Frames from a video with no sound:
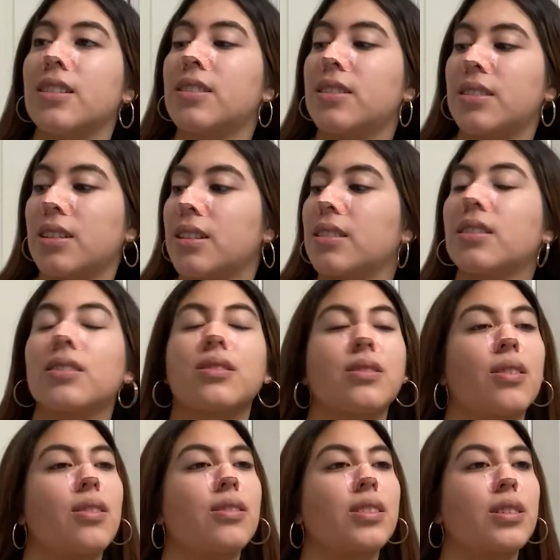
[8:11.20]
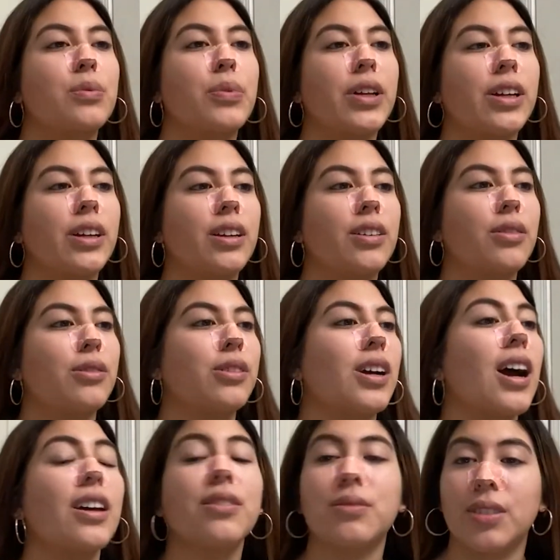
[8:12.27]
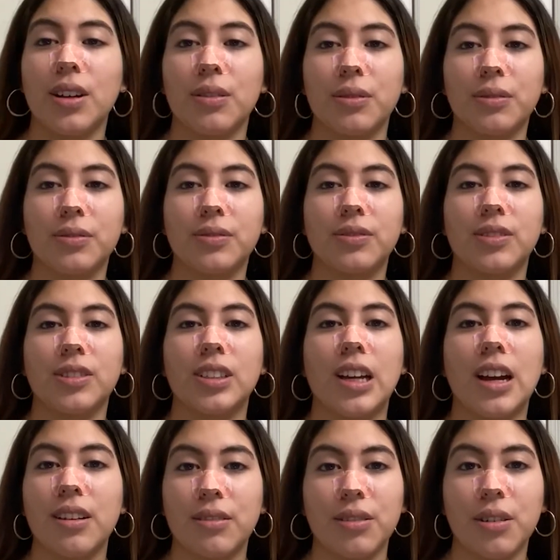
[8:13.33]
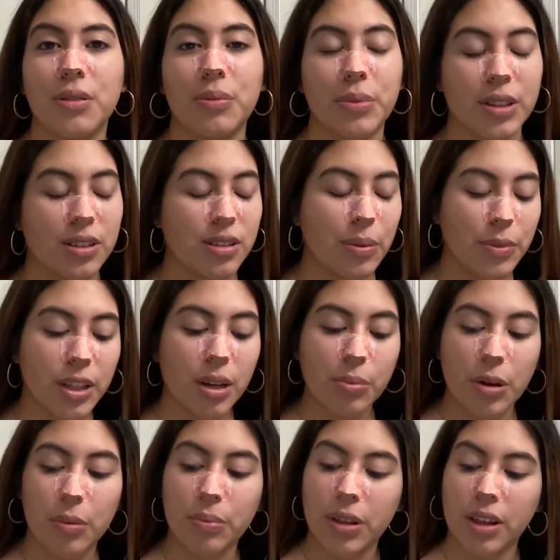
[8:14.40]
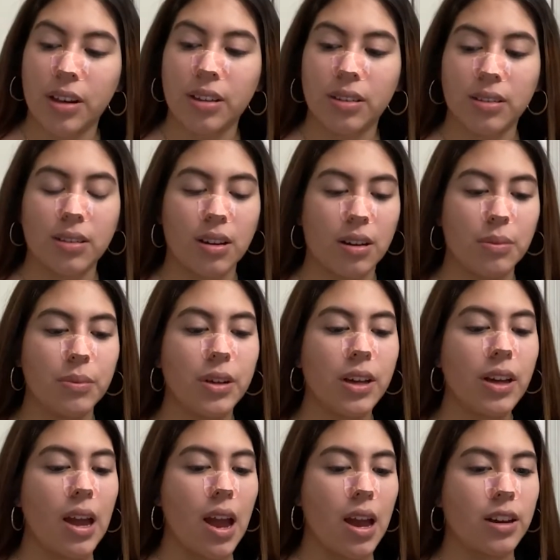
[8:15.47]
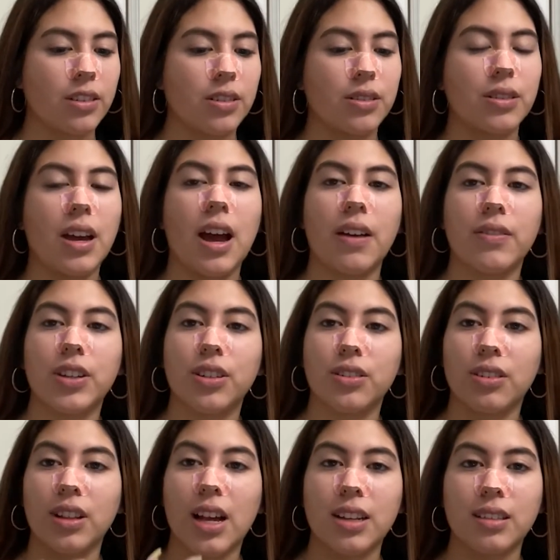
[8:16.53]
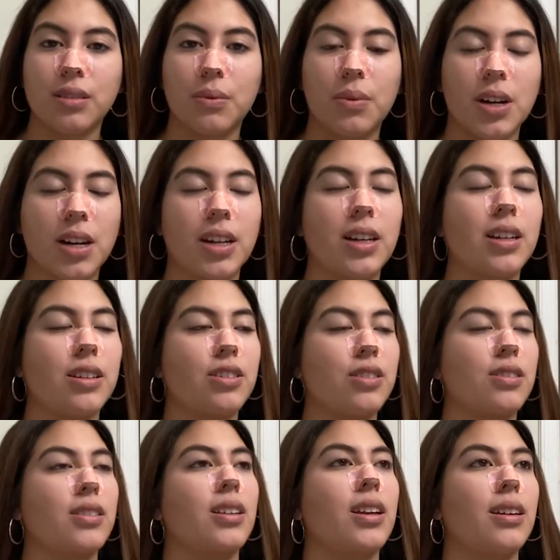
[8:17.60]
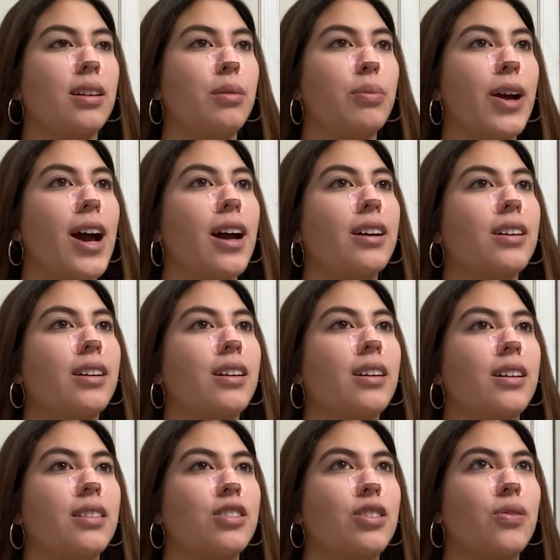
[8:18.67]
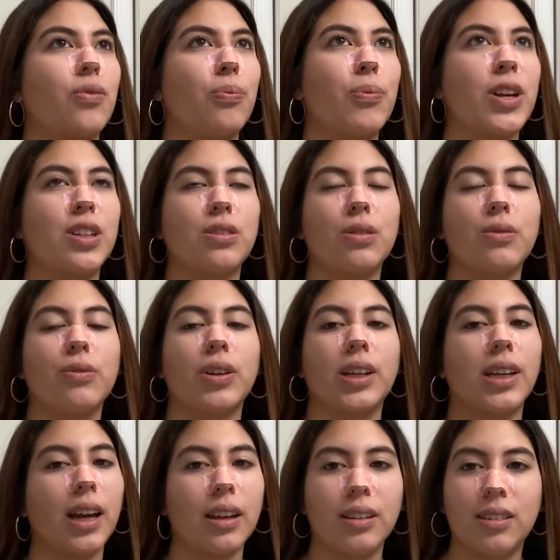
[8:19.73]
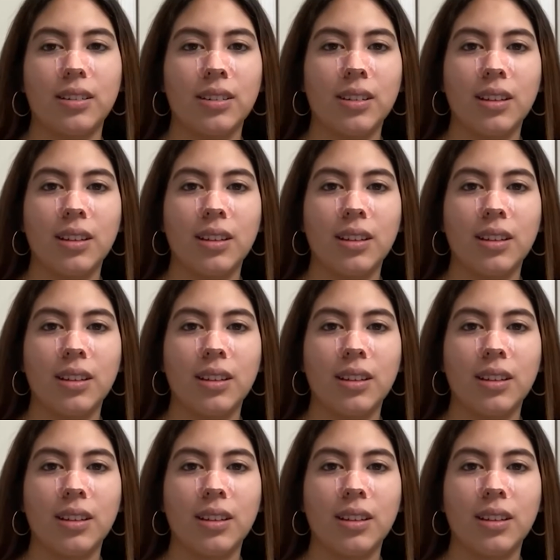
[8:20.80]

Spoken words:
sing the song that's playing, or I don't know, but something about being in the tub and just having your glass of wine and just laying back just makes you forget